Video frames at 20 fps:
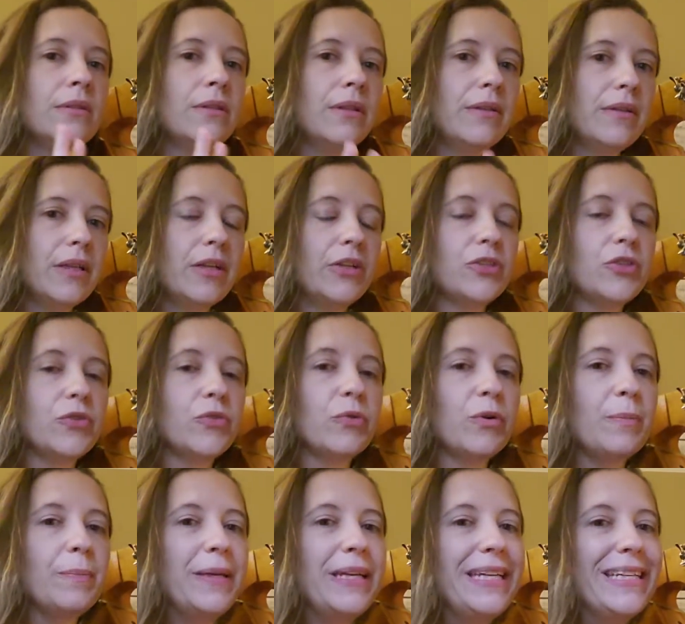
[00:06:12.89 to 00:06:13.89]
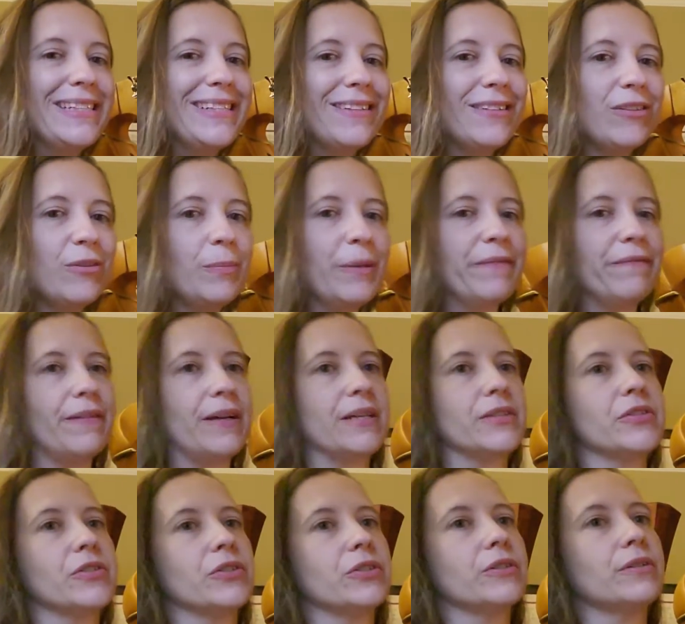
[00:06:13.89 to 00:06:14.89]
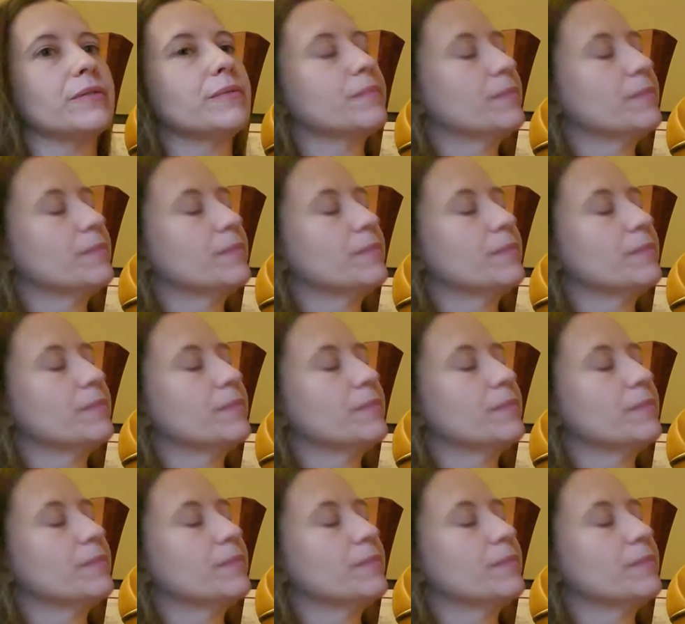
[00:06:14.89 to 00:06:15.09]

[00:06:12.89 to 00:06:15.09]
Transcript: Then I'll do the repeat a little bit faster.